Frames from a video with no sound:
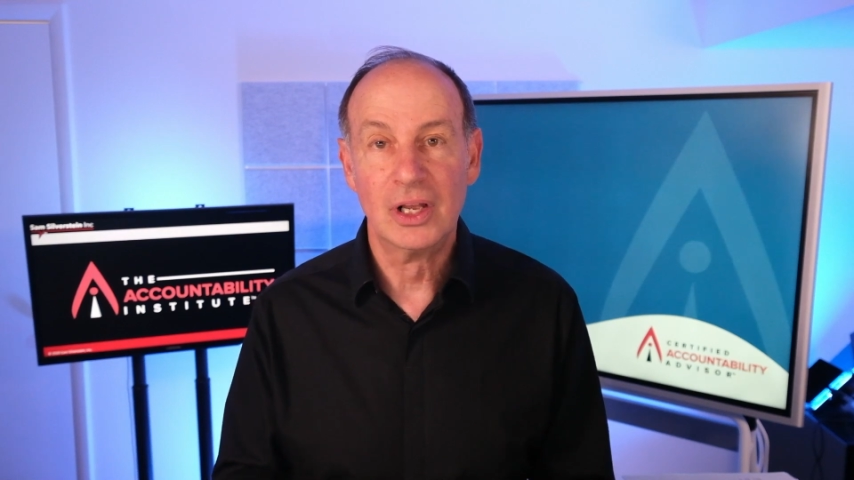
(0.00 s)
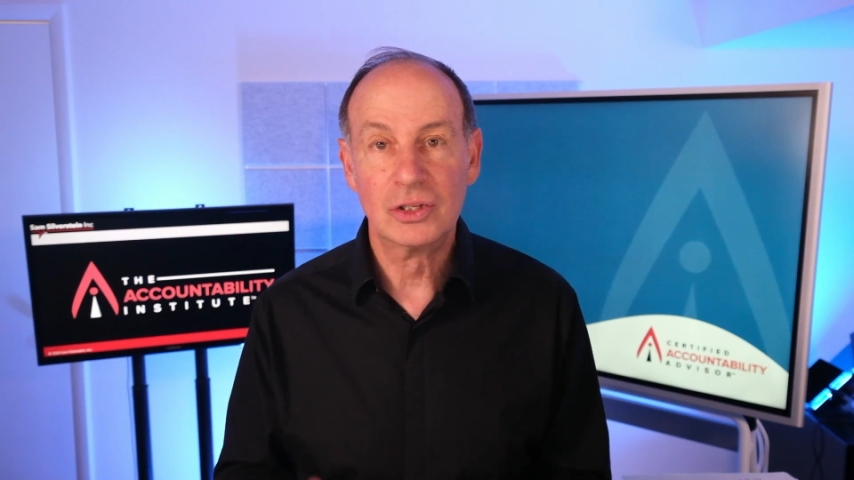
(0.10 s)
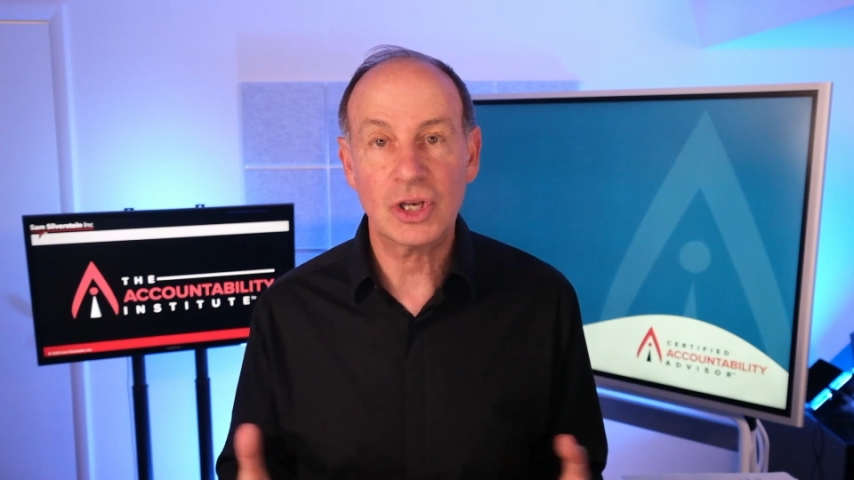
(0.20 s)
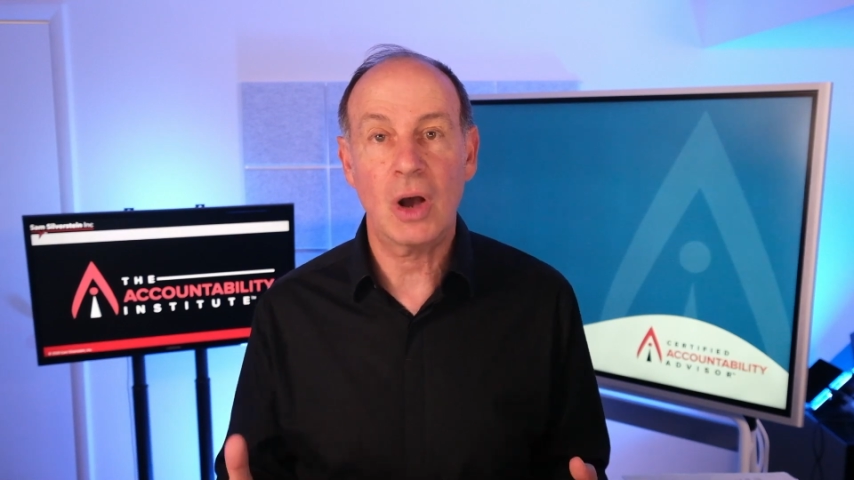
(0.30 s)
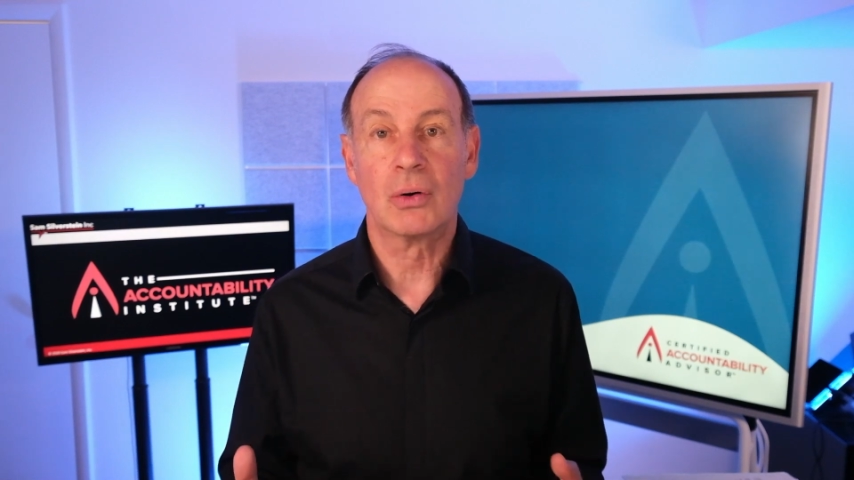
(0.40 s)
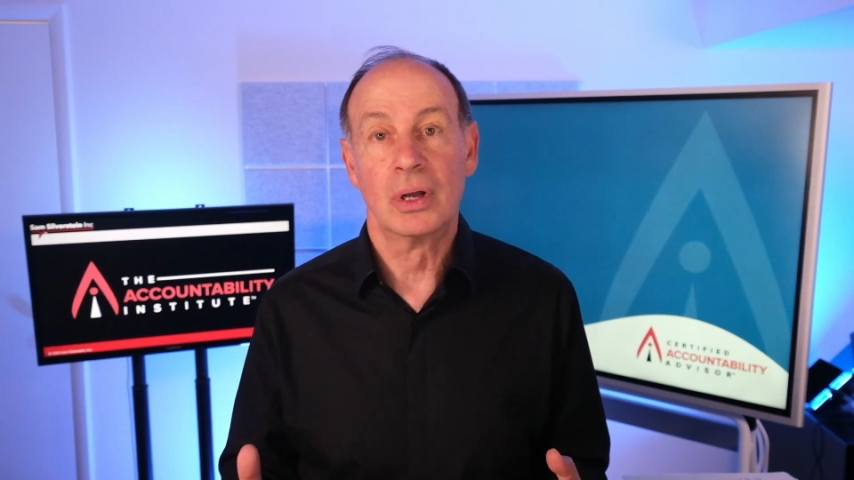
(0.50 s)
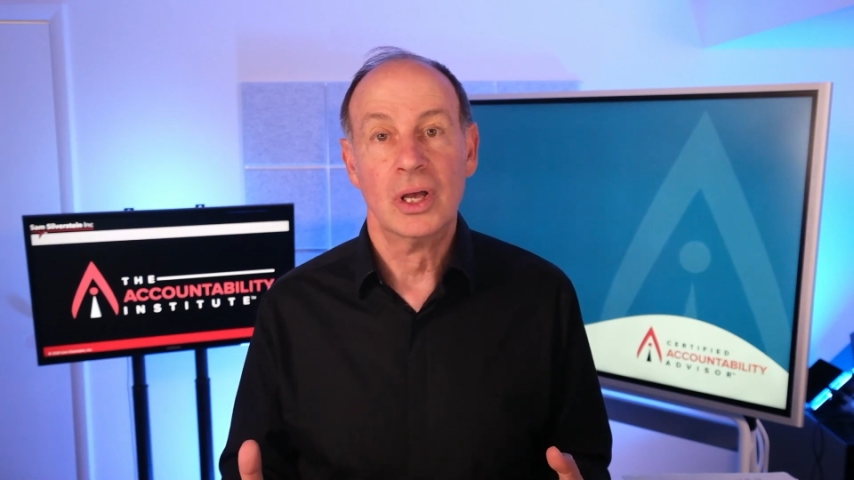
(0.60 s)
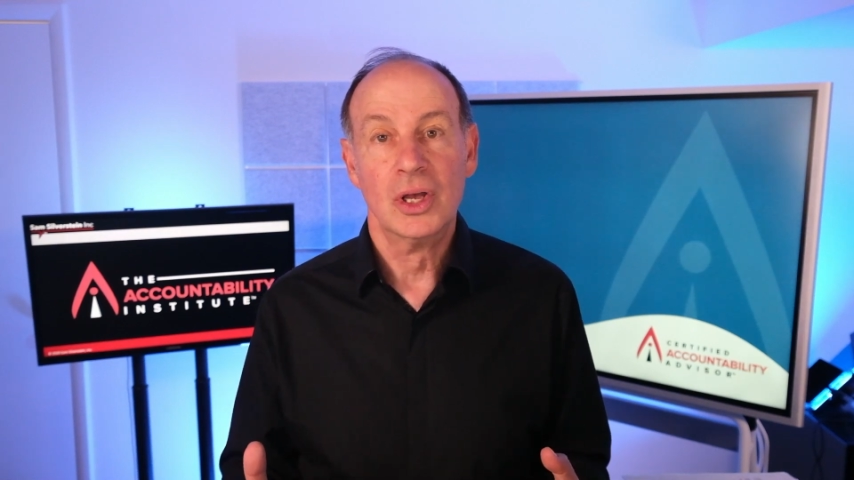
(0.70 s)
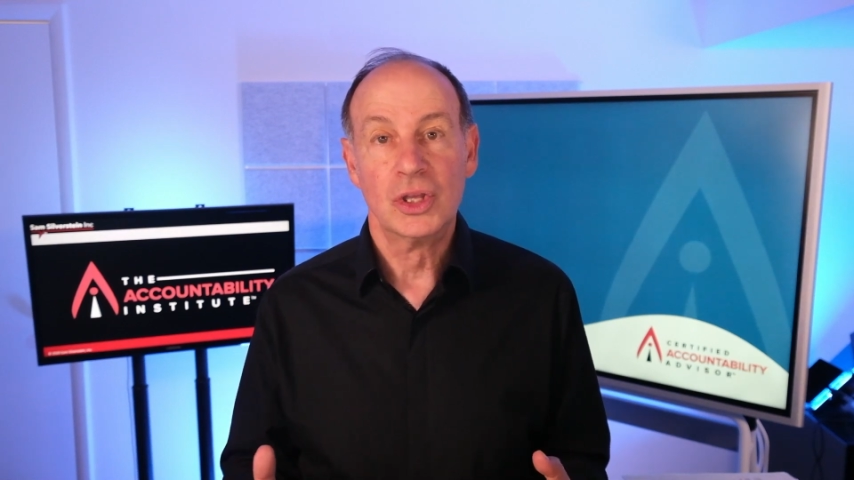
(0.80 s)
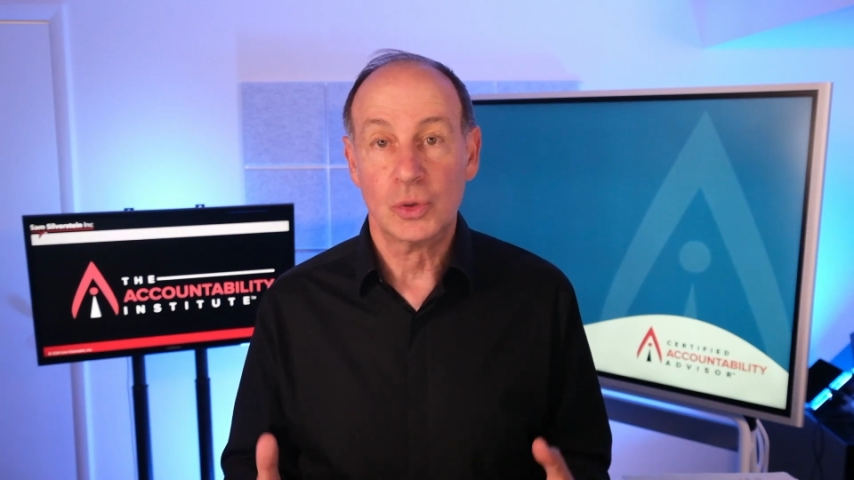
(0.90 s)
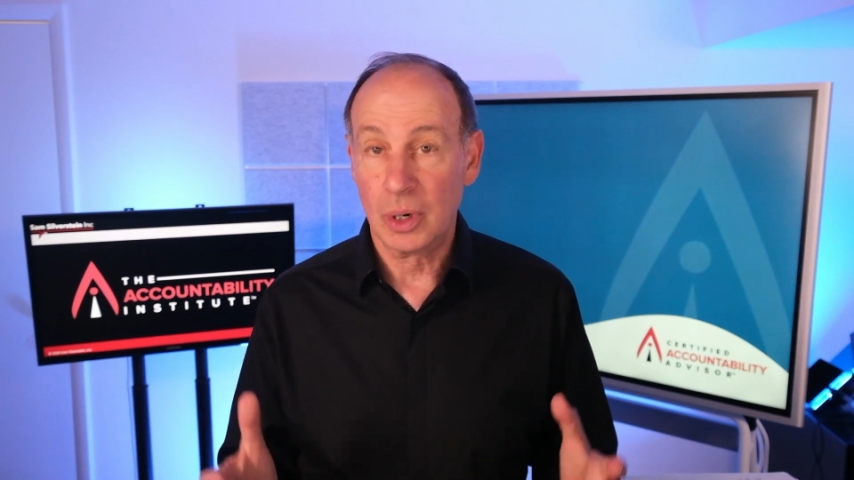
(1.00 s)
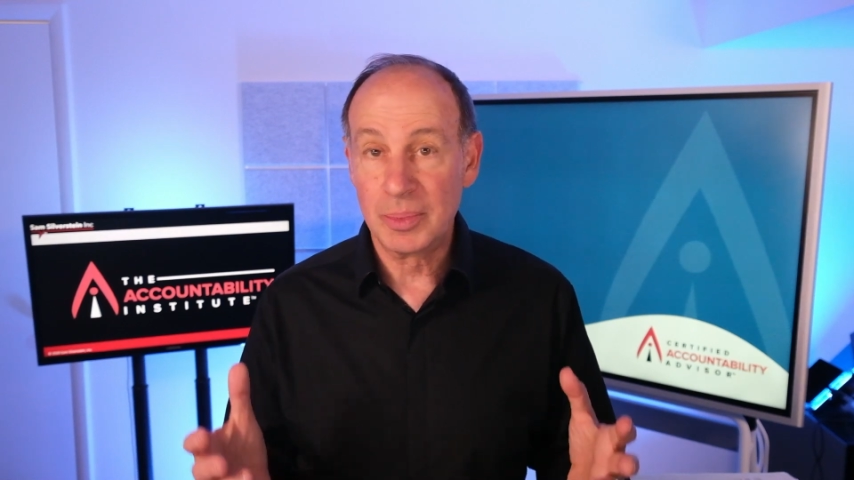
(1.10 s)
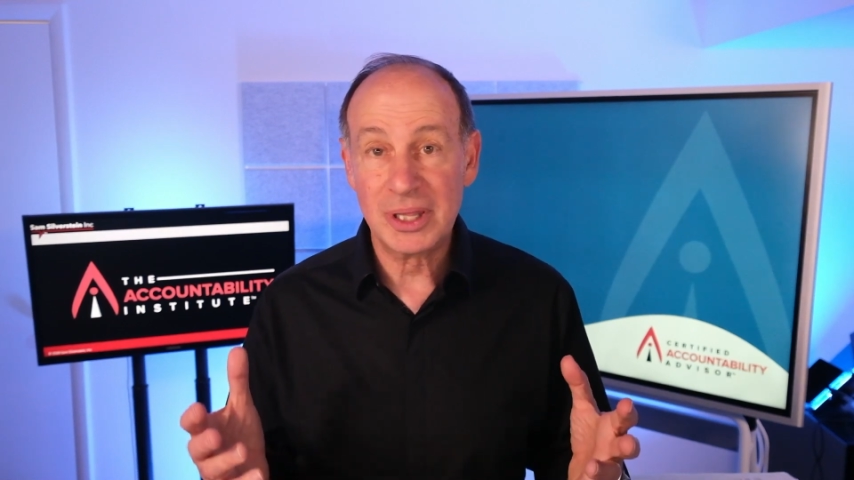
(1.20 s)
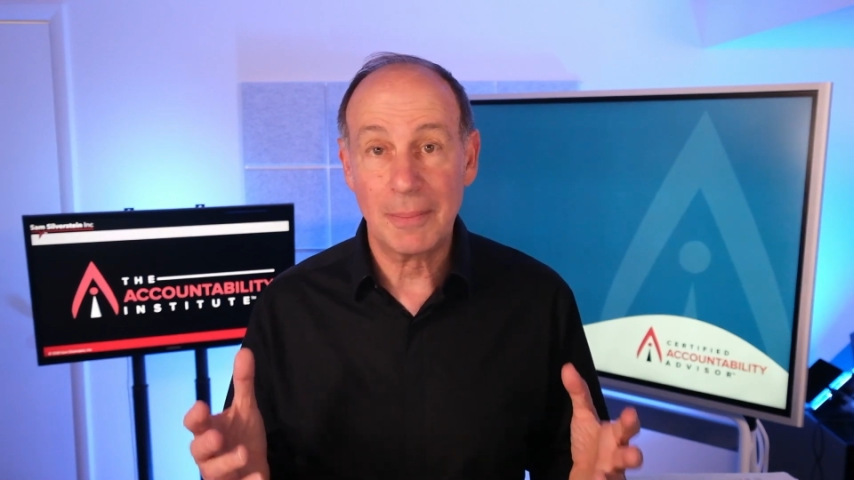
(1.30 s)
So, you want to be the